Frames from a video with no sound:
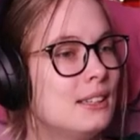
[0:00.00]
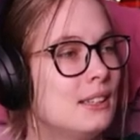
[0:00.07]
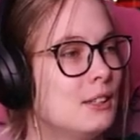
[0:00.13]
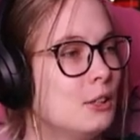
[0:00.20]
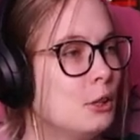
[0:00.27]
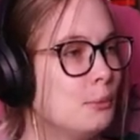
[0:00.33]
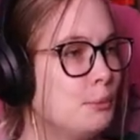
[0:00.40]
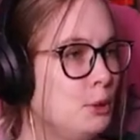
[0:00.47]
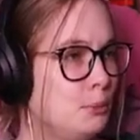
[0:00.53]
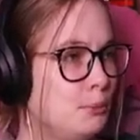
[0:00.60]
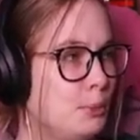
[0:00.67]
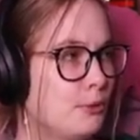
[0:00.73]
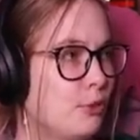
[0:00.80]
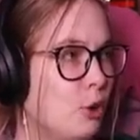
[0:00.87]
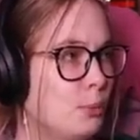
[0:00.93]
Peak
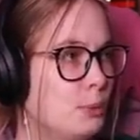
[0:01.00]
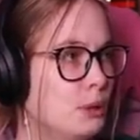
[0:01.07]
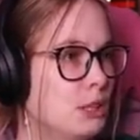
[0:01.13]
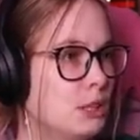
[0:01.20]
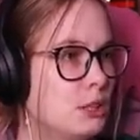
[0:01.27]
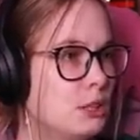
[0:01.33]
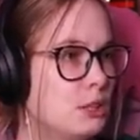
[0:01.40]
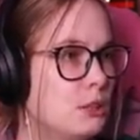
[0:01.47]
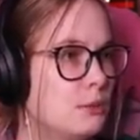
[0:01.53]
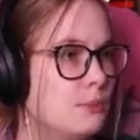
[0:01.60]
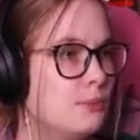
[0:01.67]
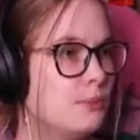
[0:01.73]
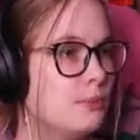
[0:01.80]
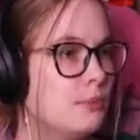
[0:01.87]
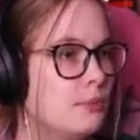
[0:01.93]
performance.
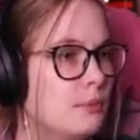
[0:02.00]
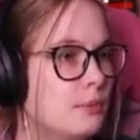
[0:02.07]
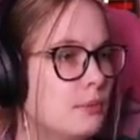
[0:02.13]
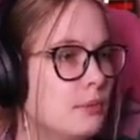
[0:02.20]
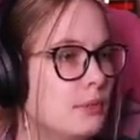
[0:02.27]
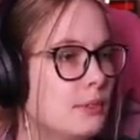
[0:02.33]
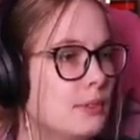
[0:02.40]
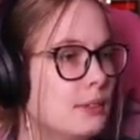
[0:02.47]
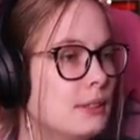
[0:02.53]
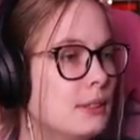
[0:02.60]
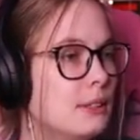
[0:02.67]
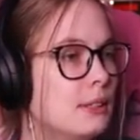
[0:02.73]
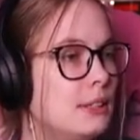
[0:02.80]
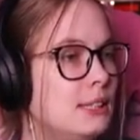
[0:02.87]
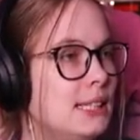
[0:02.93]

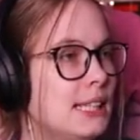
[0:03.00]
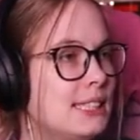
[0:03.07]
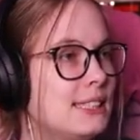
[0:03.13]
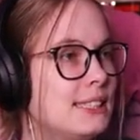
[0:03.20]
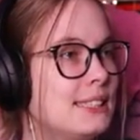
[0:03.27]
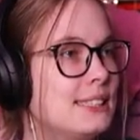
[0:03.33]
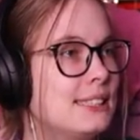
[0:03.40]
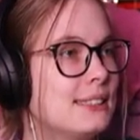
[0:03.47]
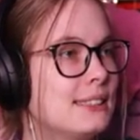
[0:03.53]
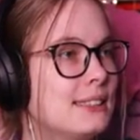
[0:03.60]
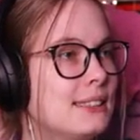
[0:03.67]
Yes!